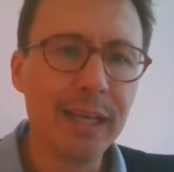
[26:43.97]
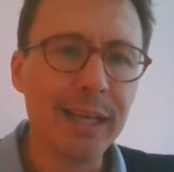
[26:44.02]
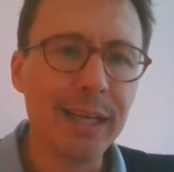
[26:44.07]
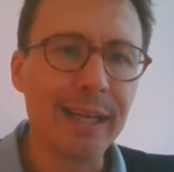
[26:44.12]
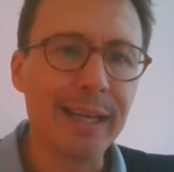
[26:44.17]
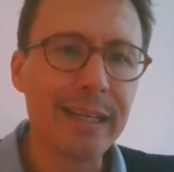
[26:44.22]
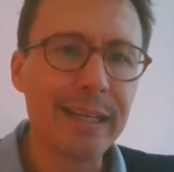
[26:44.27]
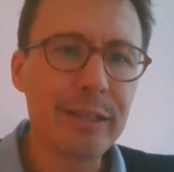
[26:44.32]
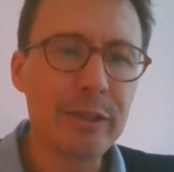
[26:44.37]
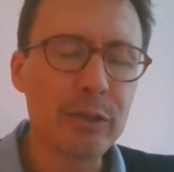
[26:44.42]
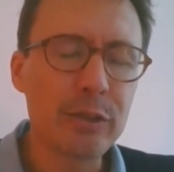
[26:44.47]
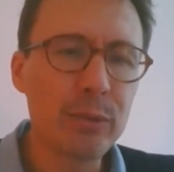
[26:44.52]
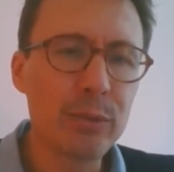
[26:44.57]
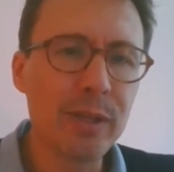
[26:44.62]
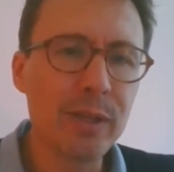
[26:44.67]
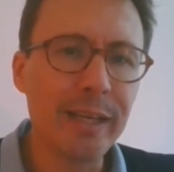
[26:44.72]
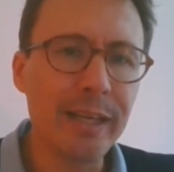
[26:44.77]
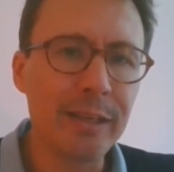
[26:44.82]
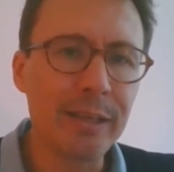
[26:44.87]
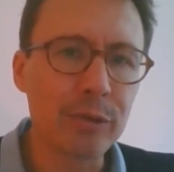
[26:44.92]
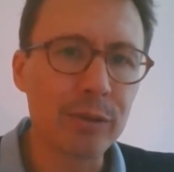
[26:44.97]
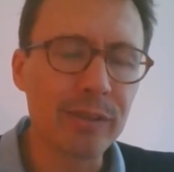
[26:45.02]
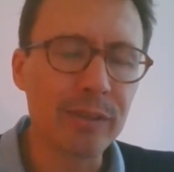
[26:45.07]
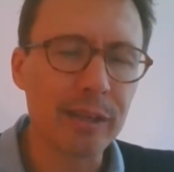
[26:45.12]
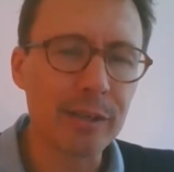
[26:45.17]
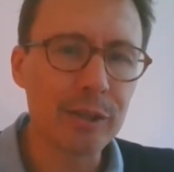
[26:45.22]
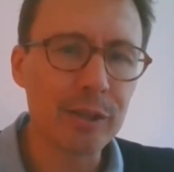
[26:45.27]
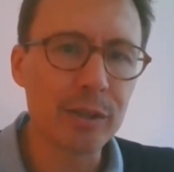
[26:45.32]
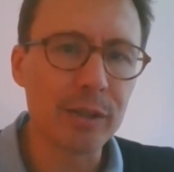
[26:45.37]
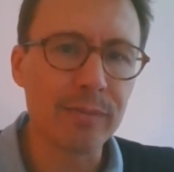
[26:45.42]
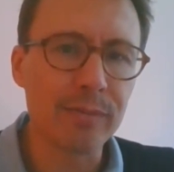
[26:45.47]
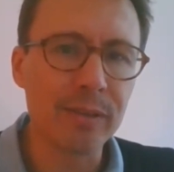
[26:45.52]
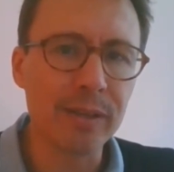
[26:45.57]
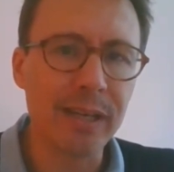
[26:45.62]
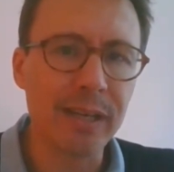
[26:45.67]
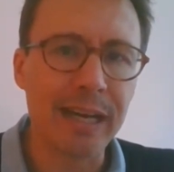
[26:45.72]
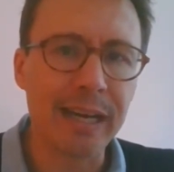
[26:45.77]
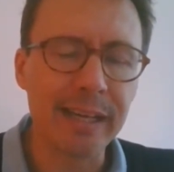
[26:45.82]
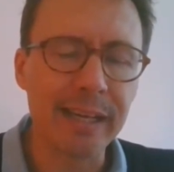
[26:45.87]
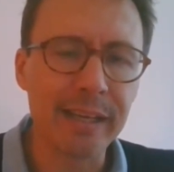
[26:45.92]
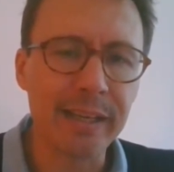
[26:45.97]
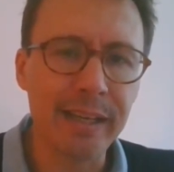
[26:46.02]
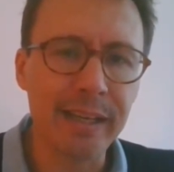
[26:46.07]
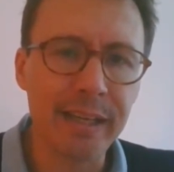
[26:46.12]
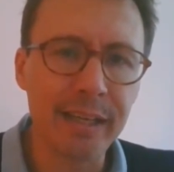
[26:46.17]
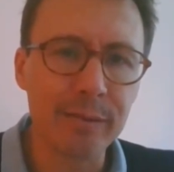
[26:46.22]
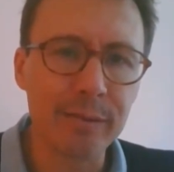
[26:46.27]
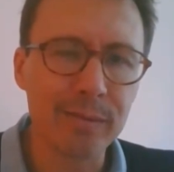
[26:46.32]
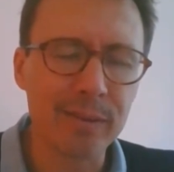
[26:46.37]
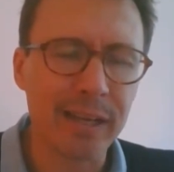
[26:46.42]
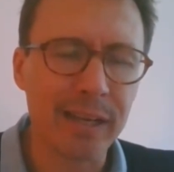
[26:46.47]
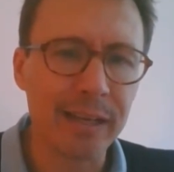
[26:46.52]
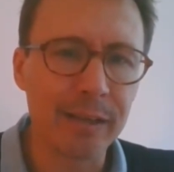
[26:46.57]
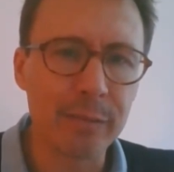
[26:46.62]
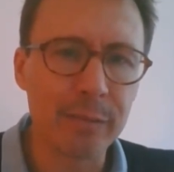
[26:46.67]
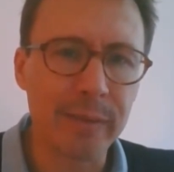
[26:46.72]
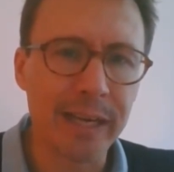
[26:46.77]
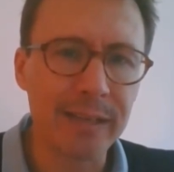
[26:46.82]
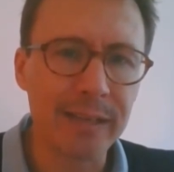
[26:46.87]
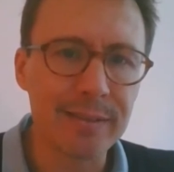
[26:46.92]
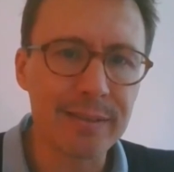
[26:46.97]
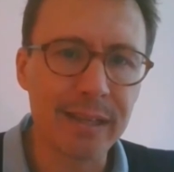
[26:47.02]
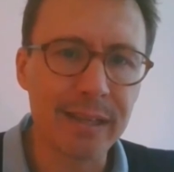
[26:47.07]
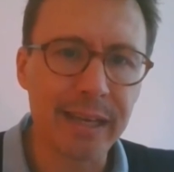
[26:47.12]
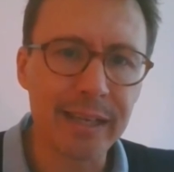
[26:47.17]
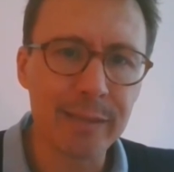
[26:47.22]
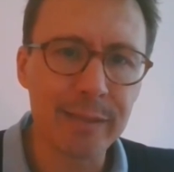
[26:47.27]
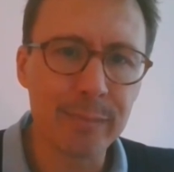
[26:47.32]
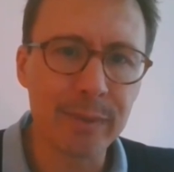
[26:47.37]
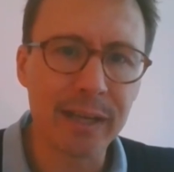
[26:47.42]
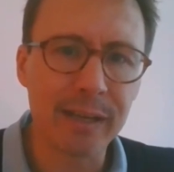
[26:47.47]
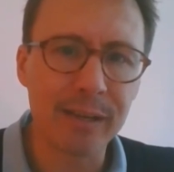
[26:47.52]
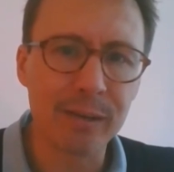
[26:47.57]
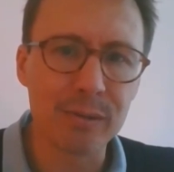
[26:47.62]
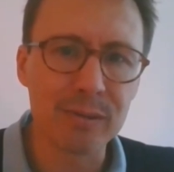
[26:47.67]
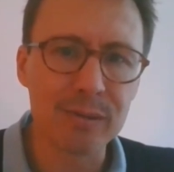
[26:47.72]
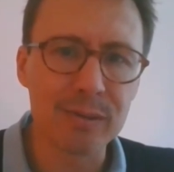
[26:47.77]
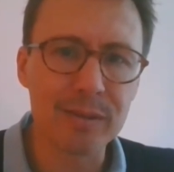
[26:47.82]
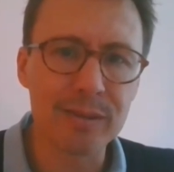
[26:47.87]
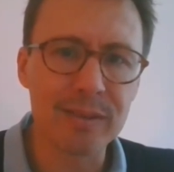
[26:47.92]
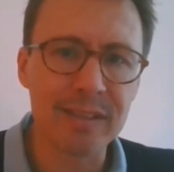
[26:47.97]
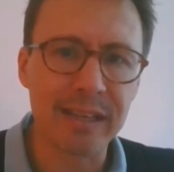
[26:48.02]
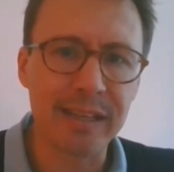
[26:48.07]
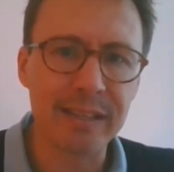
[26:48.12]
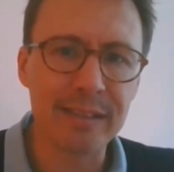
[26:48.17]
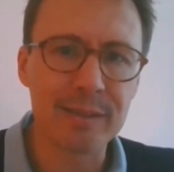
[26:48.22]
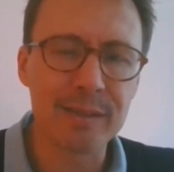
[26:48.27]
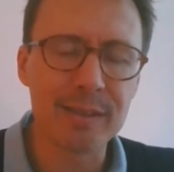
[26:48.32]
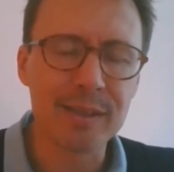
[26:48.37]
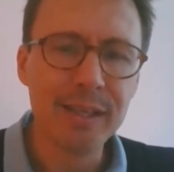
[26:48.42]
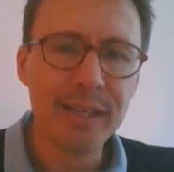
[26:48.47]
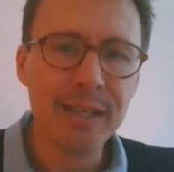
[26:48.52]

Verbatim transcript: uh, to the introduction of the AGG, of the Allgemeines Gleichbehandlungsgesetz.